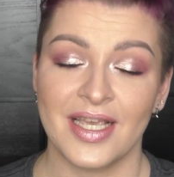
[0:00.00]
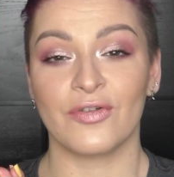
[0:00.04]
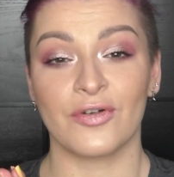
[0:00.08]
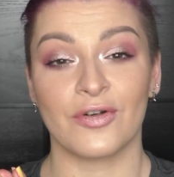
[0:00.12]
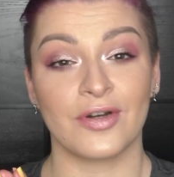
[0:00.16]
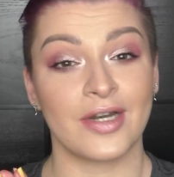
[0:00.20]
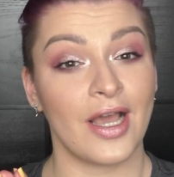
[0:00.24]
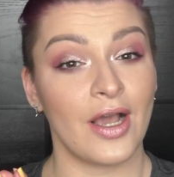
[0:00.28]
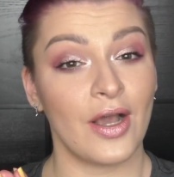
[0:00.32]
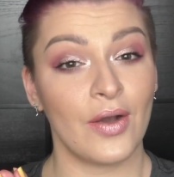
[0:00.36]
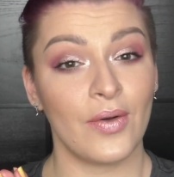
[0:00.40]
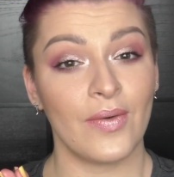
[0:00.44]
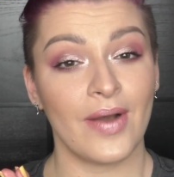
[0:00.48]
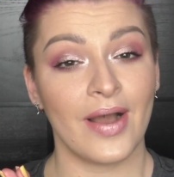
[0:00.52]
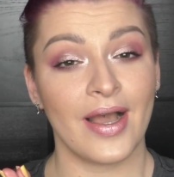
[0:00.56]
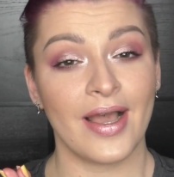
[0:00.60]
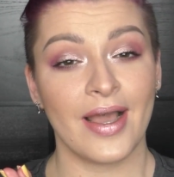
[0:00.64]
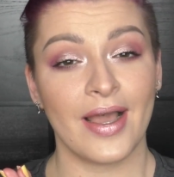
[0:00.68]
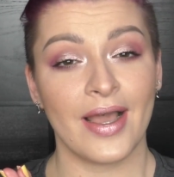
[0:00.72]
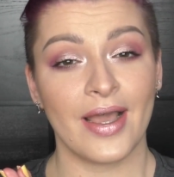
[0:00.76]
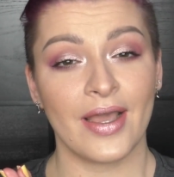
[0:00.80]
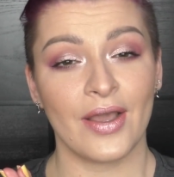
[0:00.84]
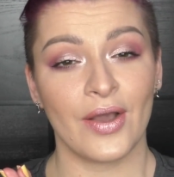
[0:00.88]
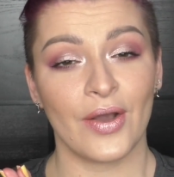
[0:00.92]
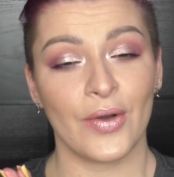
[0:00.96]
For now,
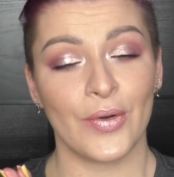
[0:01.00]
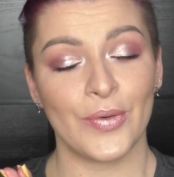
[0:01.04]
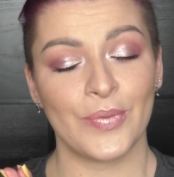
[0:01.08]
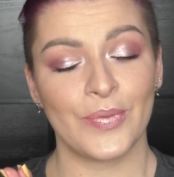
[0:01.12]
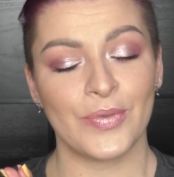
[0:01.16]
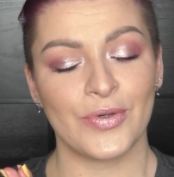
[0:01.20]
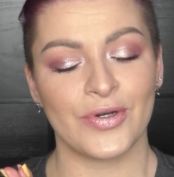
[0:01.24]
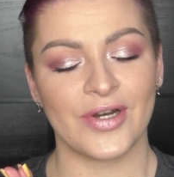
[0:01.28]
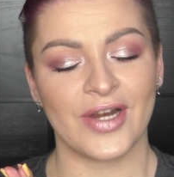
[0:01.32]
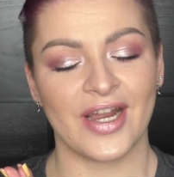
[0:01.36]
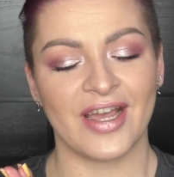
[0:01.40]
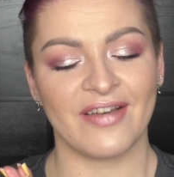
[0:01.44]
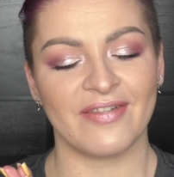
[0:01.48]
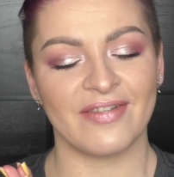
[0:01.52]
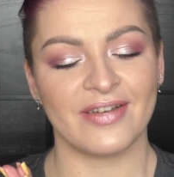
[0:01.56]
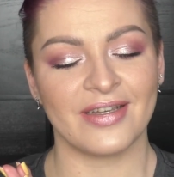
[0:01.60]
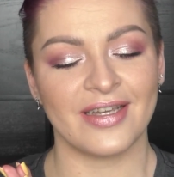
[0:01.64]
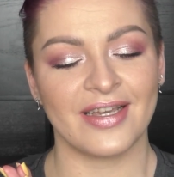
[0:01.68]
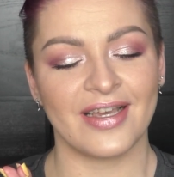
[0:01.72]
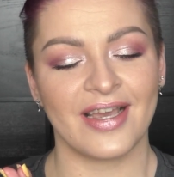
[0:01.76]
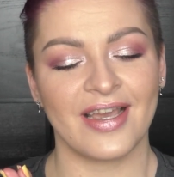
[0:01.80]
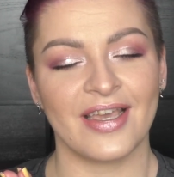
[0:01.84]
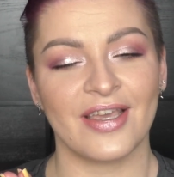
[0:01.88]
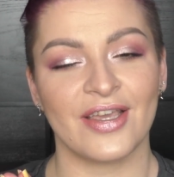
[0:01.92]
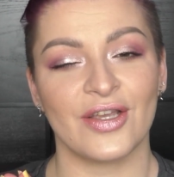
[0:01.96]
I hope you're
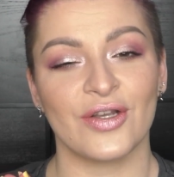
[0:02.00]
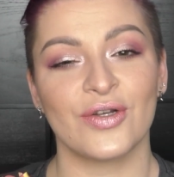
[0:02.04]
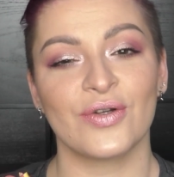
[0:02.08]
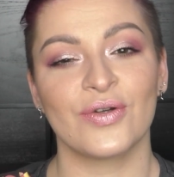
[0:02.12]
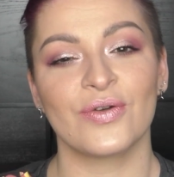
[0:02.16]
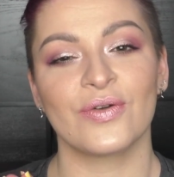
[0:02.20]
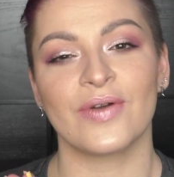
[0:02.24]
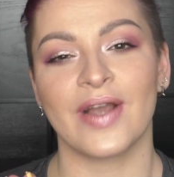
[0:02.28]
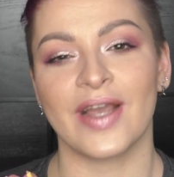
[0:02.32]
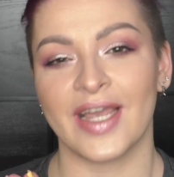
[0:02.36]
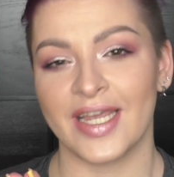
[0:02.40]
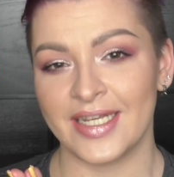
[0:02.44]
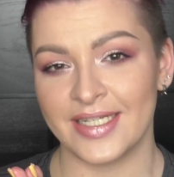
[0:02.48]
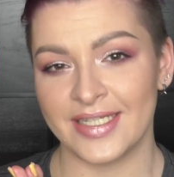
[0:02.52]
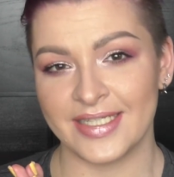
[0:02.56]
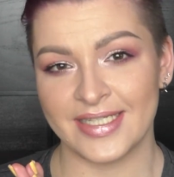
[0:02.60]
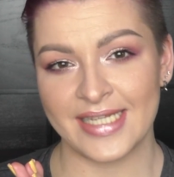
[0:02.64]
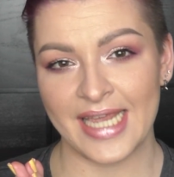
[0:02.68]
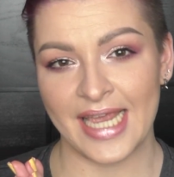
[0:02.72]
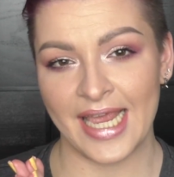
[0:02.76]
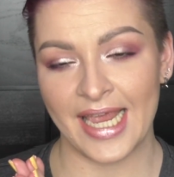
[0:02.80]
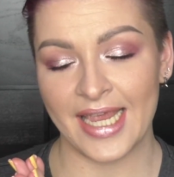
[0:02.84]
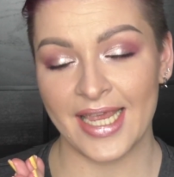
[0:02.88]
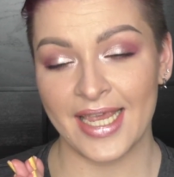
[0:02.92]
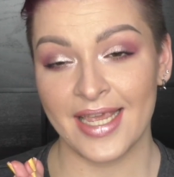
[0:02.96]
having a great
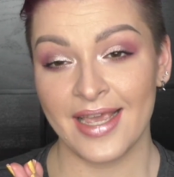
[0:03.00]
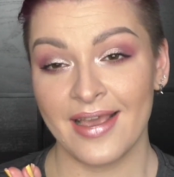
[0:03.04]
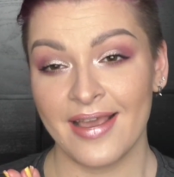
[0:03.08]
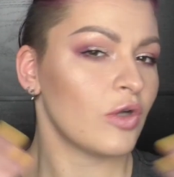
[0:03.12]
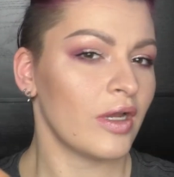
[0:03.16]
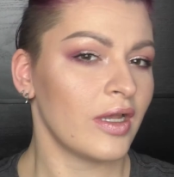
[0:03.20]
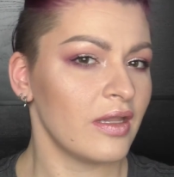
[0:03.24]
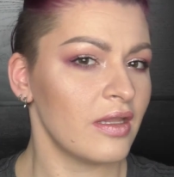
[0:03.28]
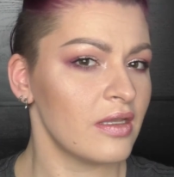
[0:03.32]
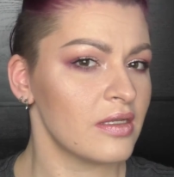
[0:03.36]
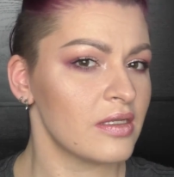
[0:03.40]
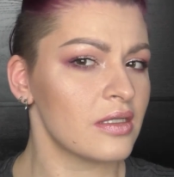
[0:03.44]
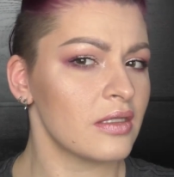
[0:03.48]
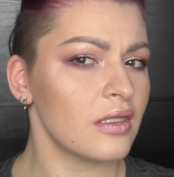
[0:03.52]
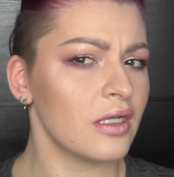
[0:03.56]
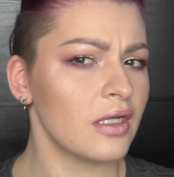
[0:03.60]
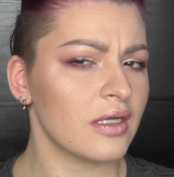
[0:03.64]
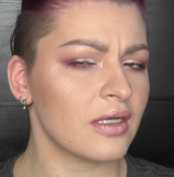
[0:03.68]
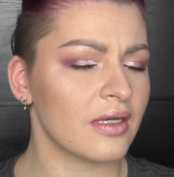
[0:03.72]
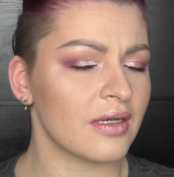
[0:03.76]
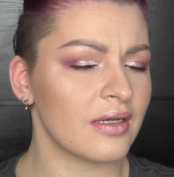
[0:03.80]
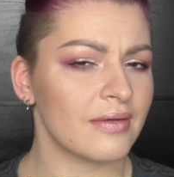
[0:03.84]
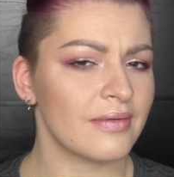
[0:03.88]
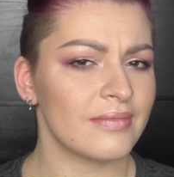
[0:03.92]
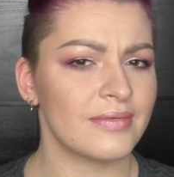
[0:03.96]
day. Try this
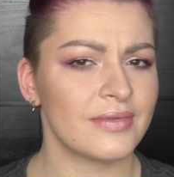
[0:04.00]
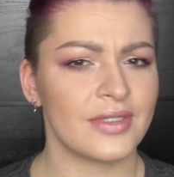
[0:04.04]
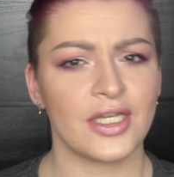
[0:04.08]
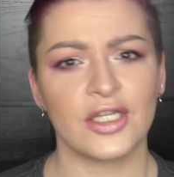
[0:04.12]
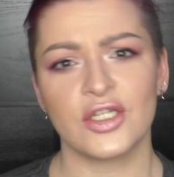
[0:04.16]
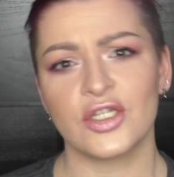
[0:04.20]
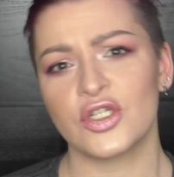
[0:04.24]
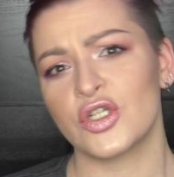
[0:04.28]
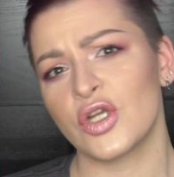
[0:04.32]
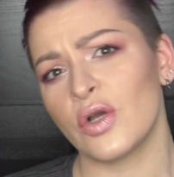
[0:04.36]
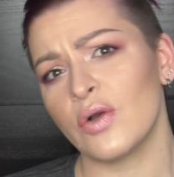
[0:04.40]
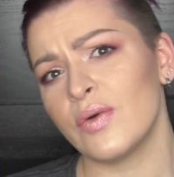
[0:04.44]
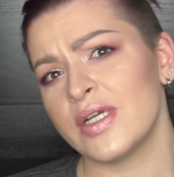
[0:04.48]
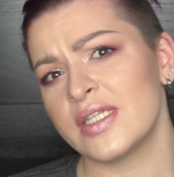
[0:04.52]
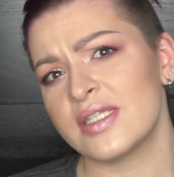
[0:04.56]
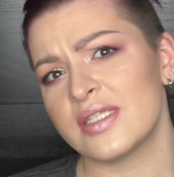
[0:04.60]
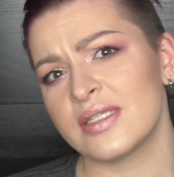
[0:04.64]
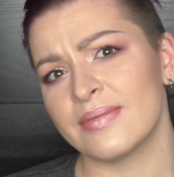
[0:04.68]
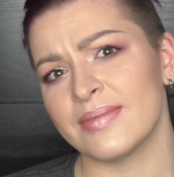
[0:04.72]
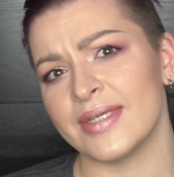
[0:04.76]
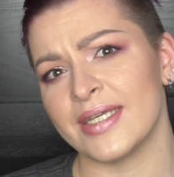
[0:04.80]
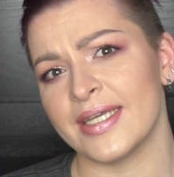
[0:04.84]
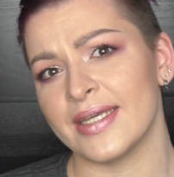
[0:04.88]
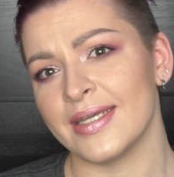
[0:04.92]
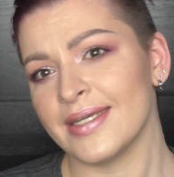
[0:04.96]
look and show it
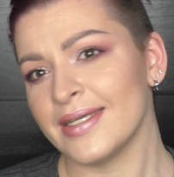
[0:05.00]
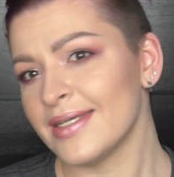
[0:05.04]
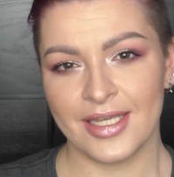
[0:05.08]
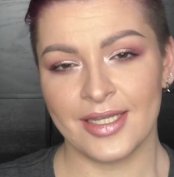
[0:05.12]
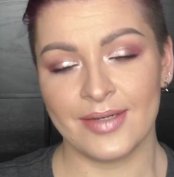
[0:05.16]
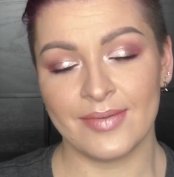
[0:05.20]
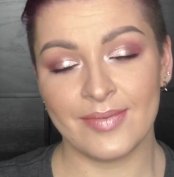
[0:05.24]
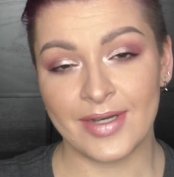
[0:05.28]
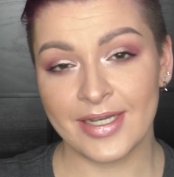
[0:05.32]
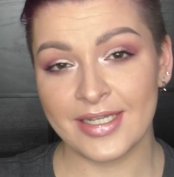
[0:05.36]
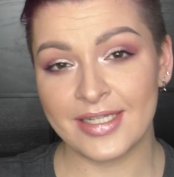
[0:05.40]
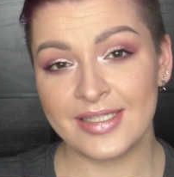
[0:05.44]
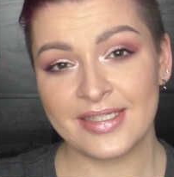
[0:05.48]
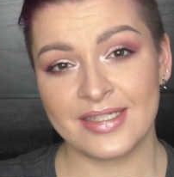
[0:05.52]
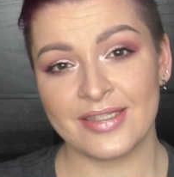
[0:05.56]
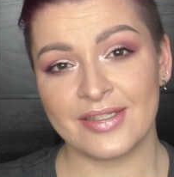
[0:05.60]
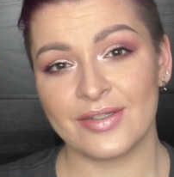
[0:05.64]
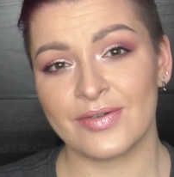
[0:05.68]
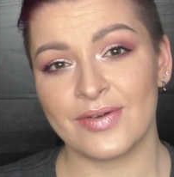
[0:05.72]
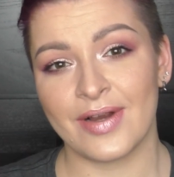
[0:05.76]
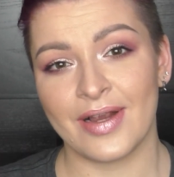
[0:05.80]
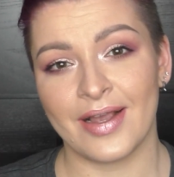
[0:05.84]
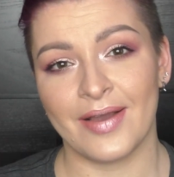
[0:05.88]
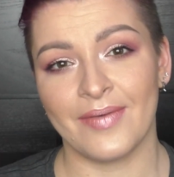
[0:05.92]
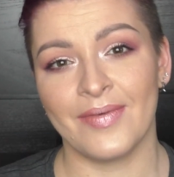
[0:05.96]
to me in my
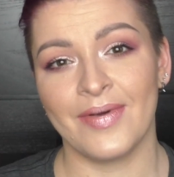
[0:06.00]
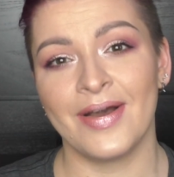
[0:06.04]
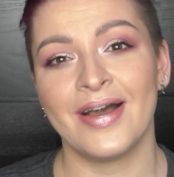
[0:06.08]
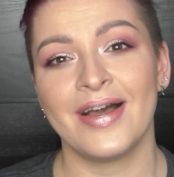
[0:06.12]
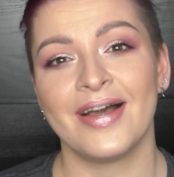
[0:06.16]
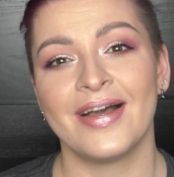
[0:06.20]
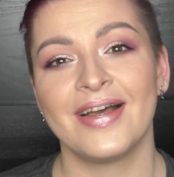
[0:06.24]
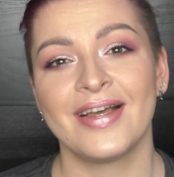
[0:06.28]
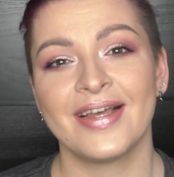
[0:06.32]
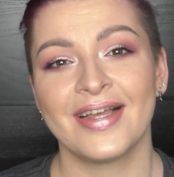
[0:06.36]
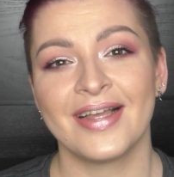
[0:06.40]
Instagram.